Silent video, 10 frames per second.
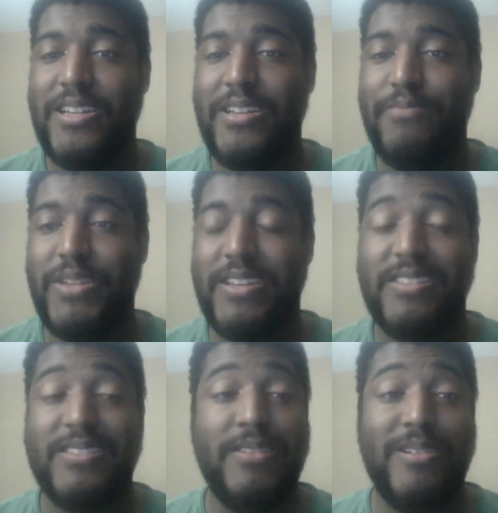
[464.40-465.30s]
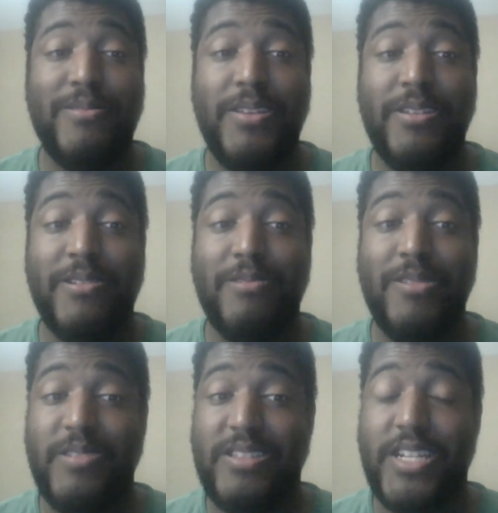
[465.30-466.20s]
because you know you don't
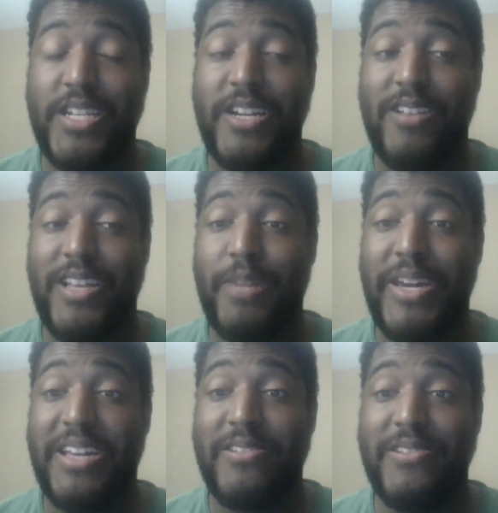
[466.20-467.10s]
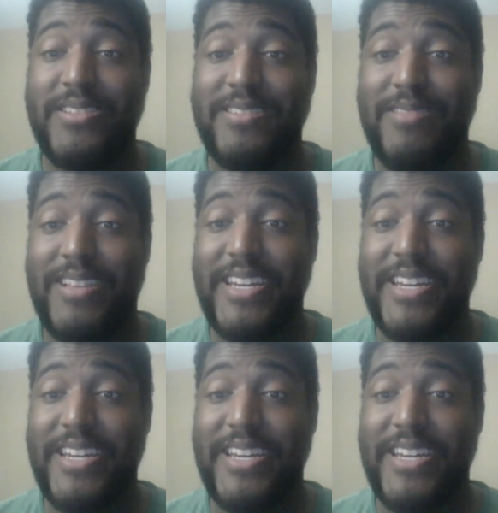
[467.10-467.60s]
lose to the Carolina Panthers.